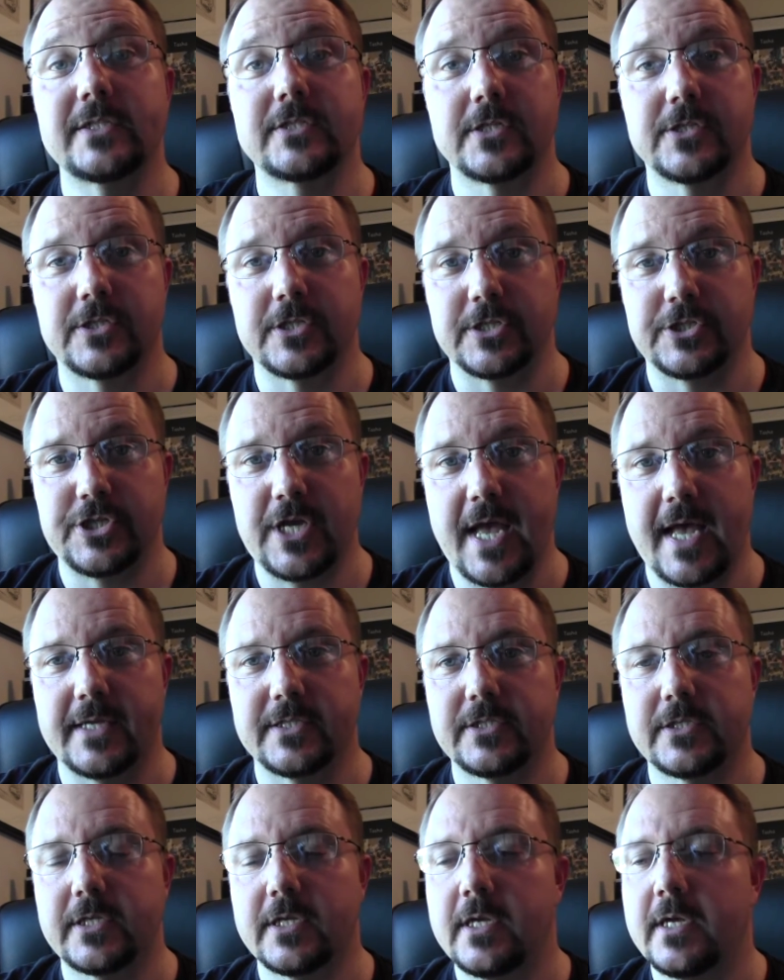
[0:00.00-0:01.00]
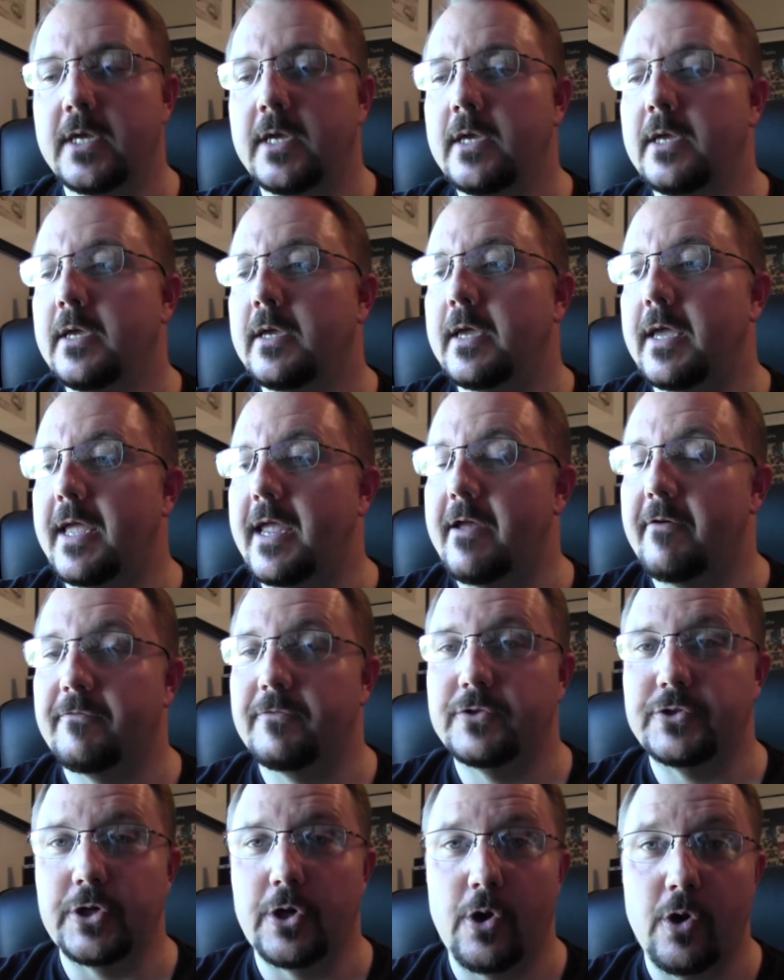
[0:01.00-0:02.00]
as to suggest,
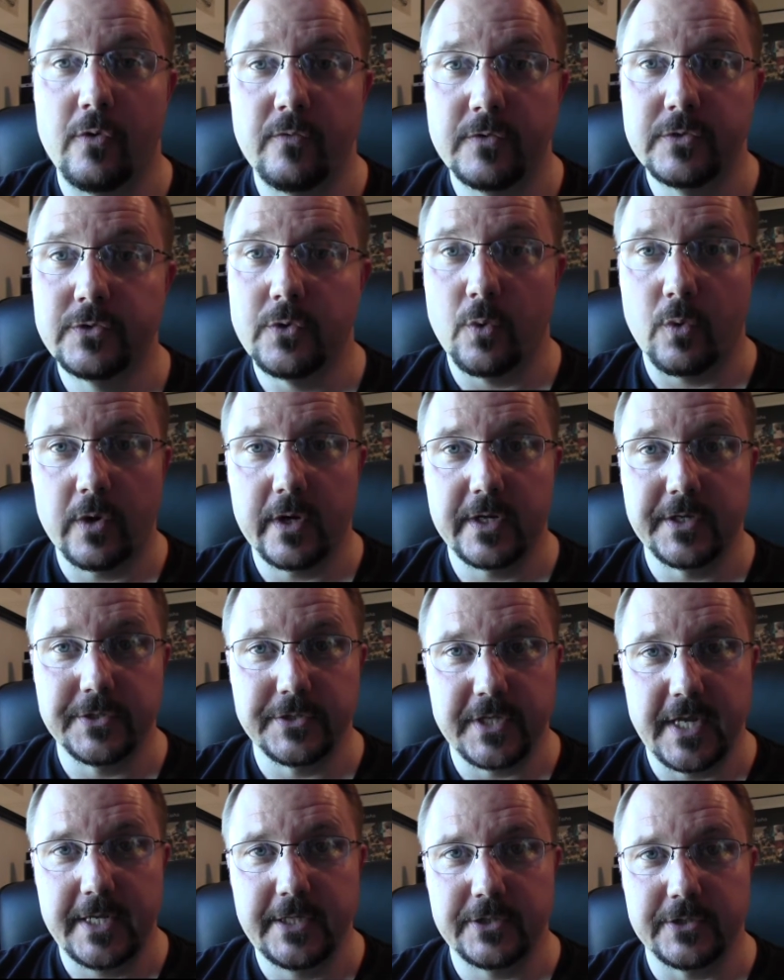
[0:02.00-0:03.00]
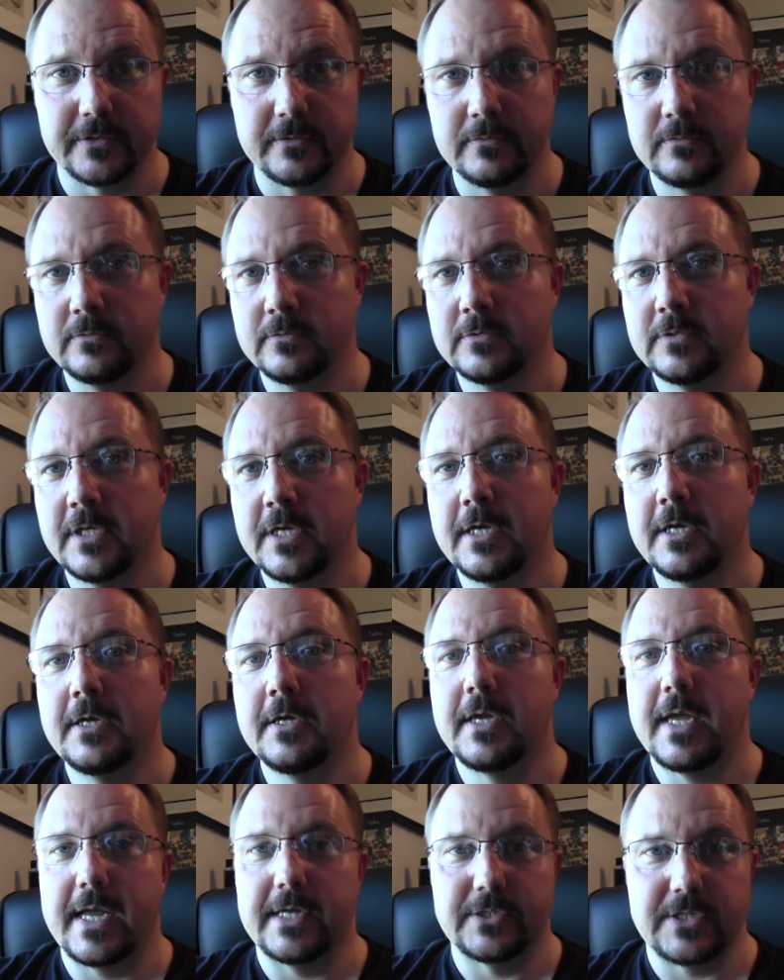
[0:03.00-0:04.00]
if Jehovah's organization
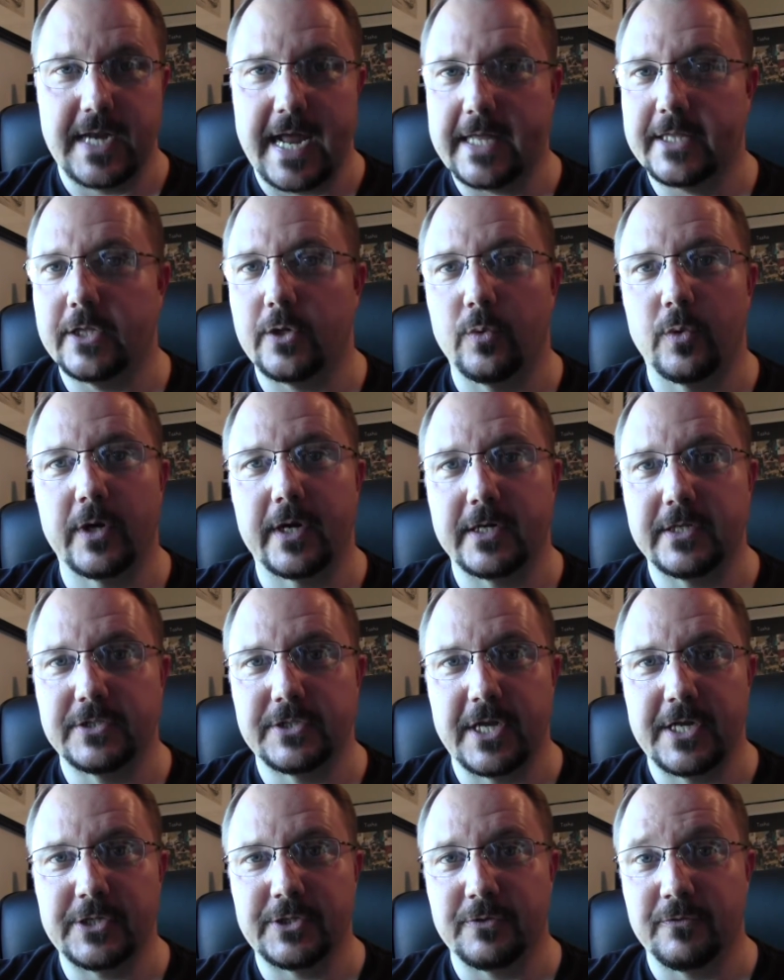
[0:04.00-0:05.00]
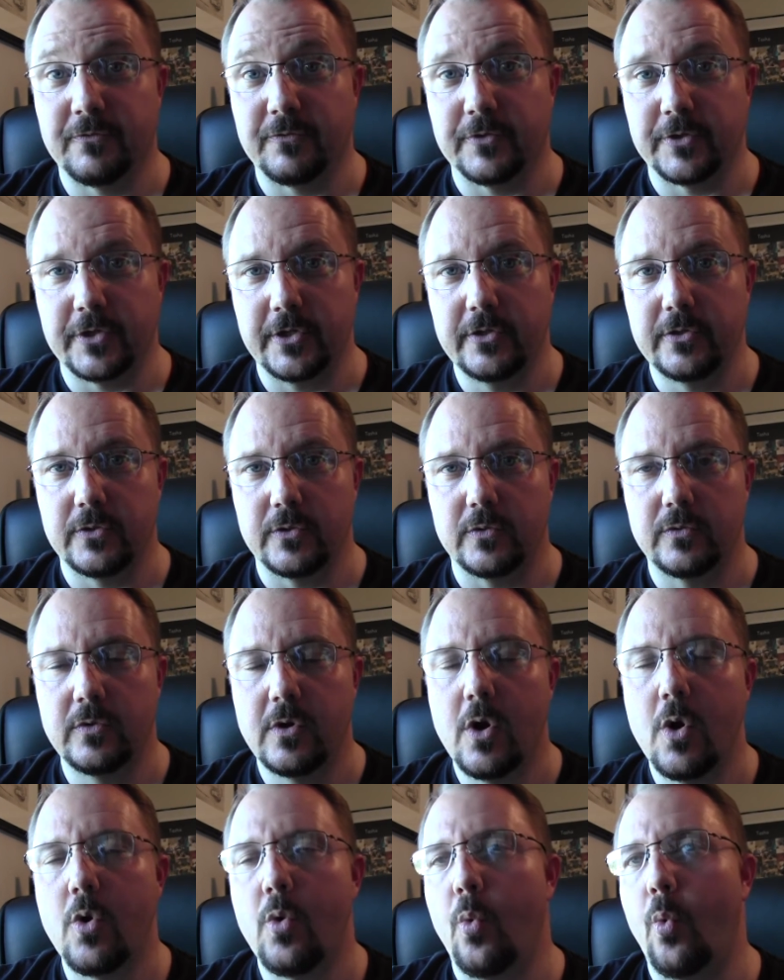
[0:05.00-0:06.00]
is not the organization for
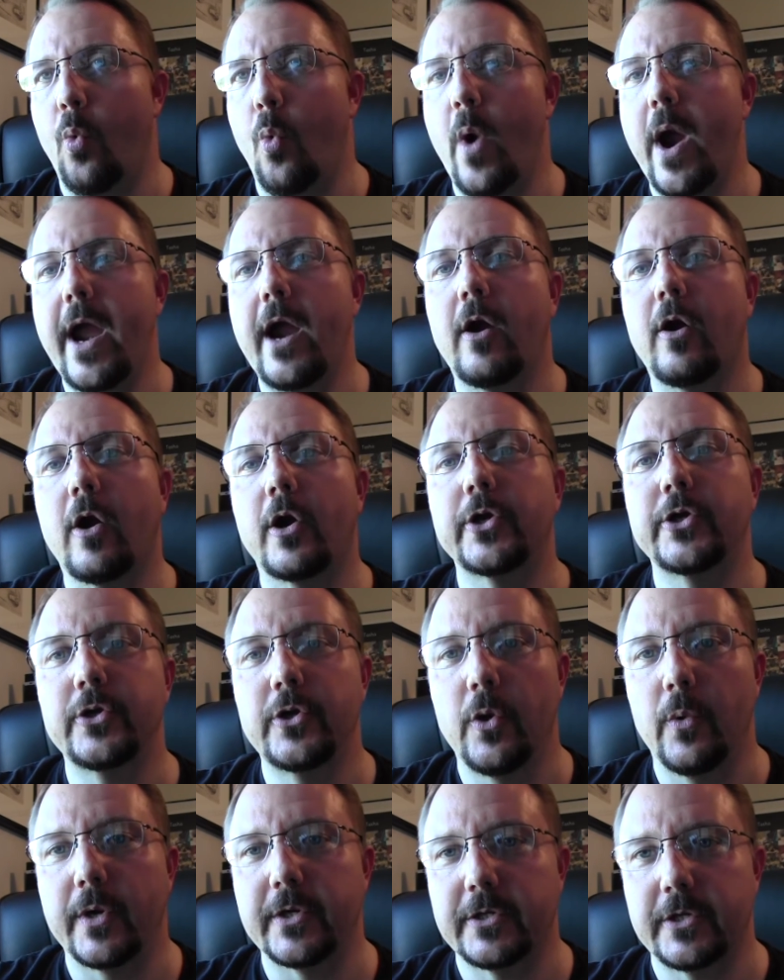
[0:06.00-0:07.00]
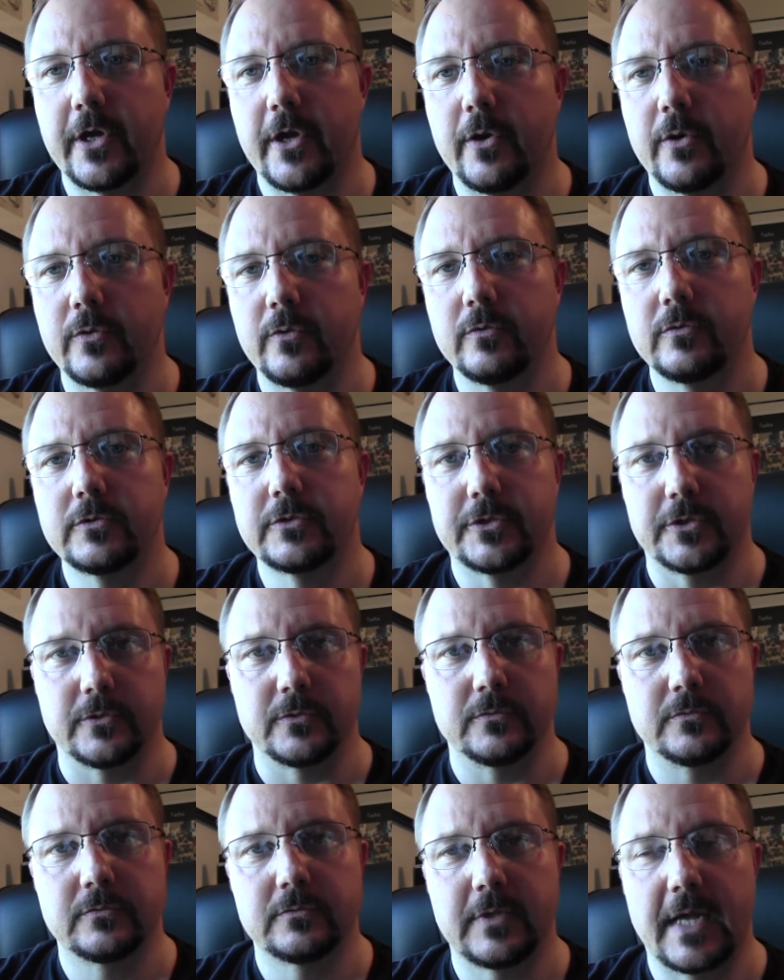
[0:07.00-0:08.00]
you, where are you going to go
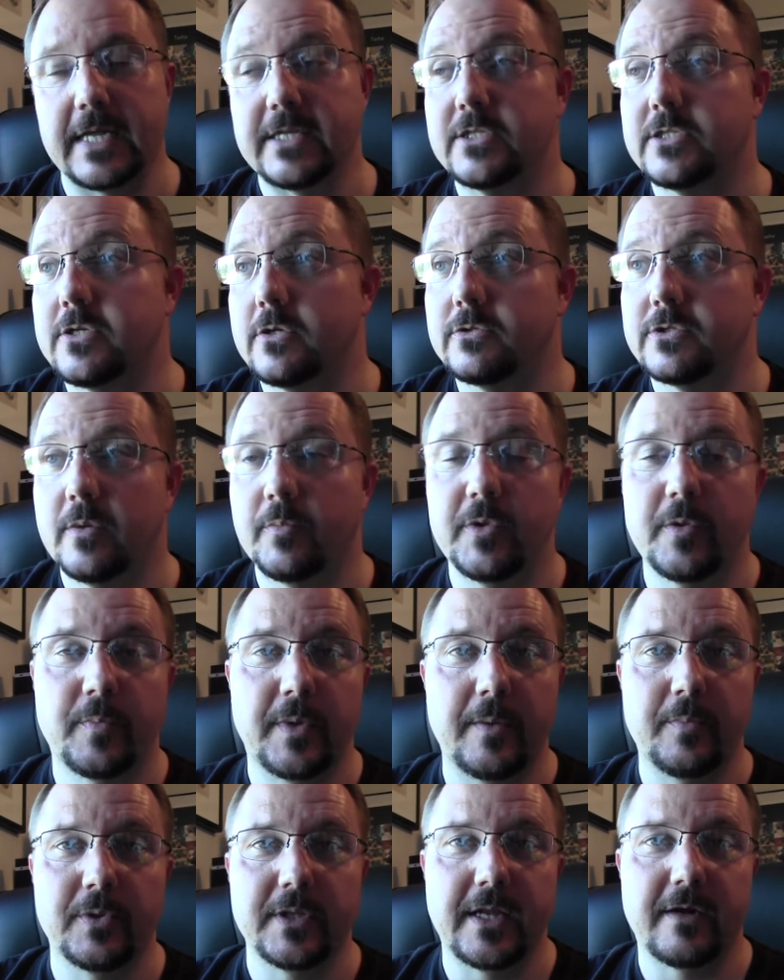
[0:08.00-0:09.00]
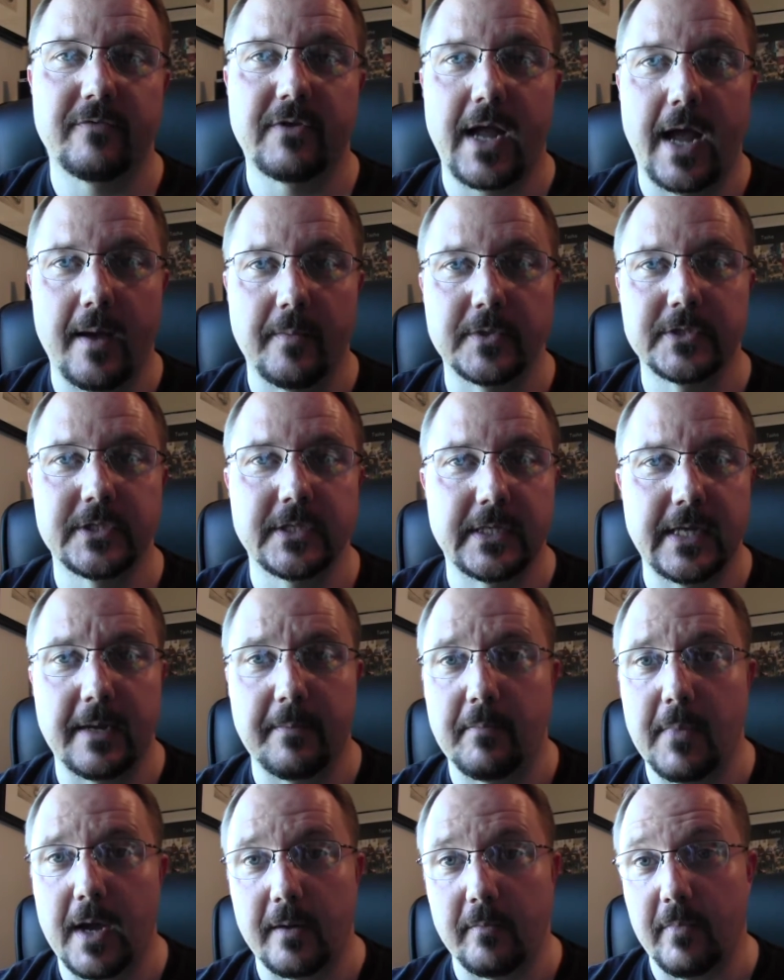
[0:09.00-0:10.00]
to? And so some of the people that have commented
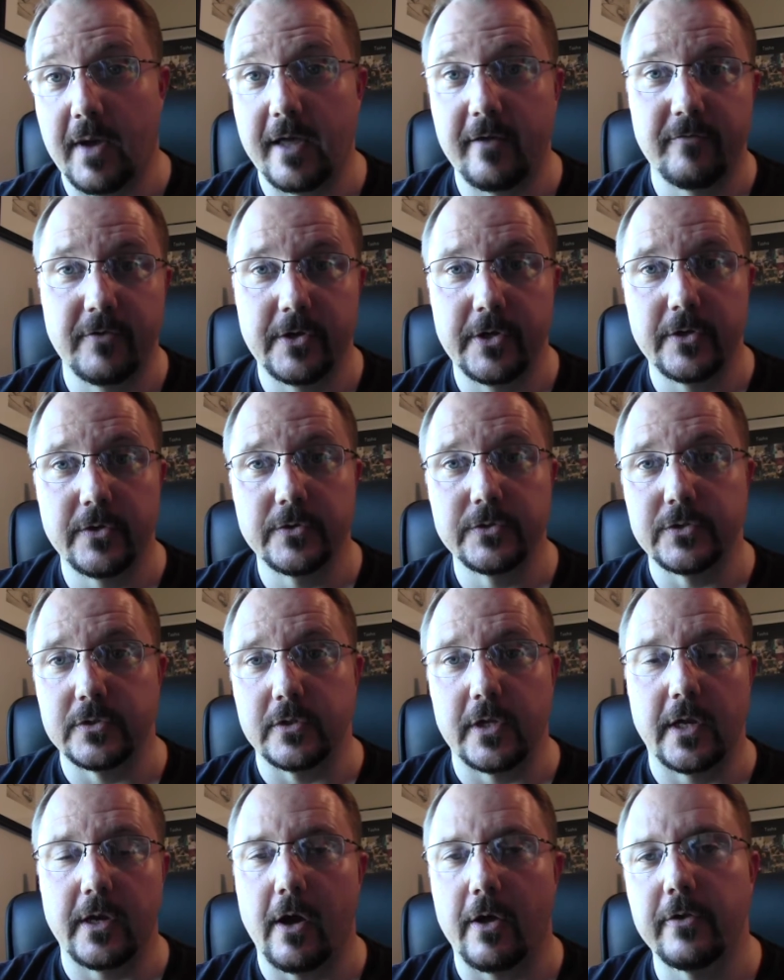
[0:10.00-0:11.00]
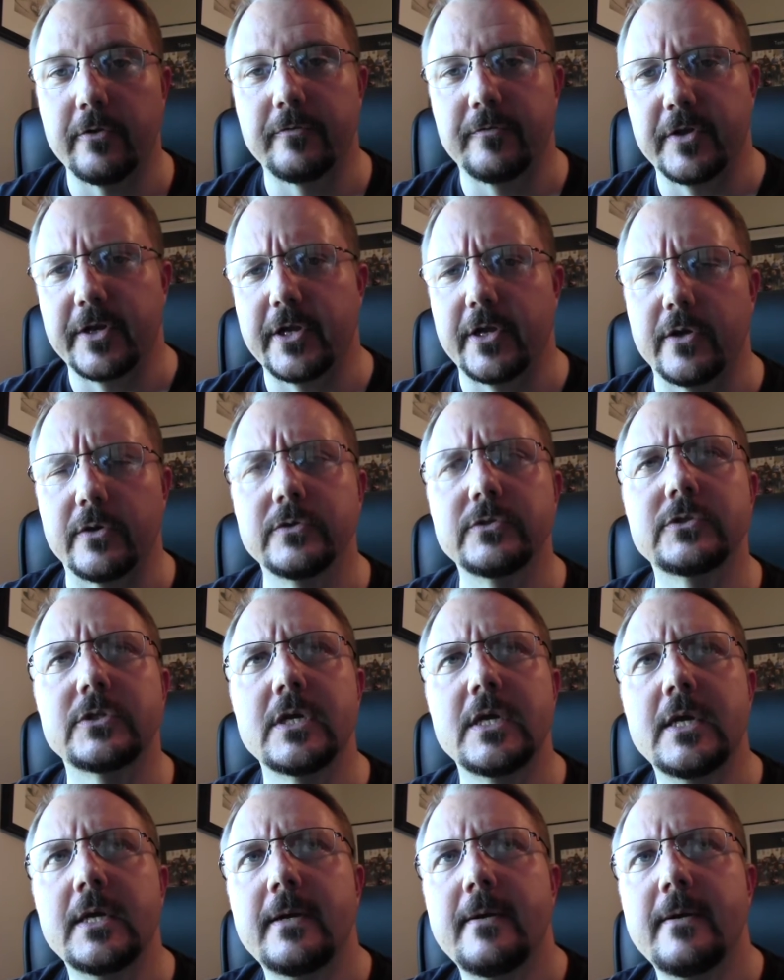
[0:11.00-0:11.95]
on my videos and other videos